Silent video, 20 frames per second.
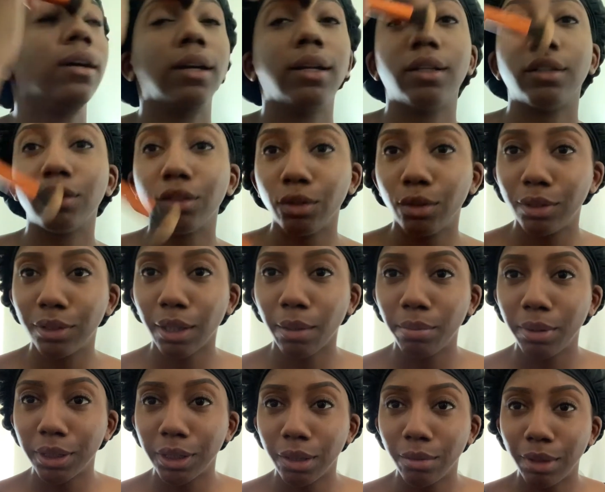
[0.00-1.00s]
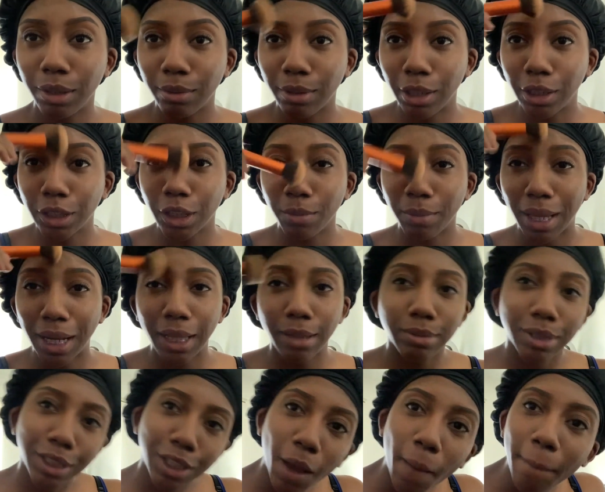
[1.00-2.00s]
And then as soon as I put some lip gloss on my
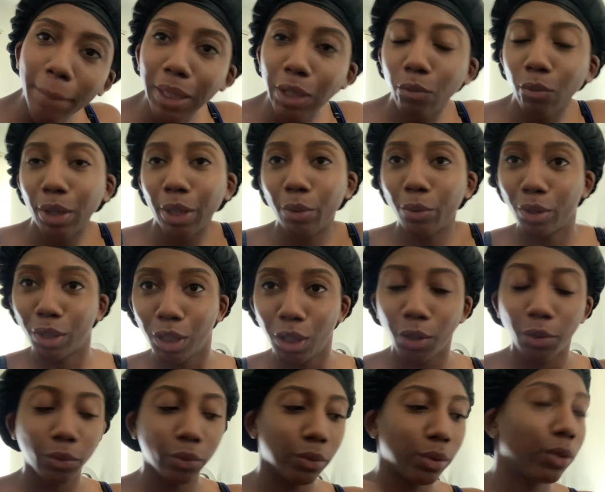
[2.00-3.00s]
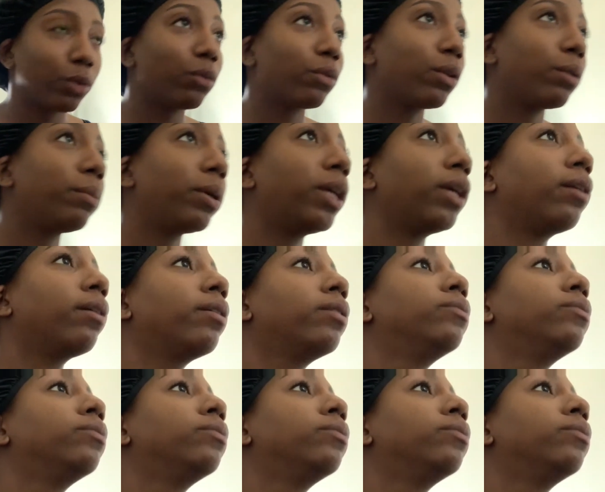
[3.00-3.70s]
lips, it's gonna be real cute. You feel me?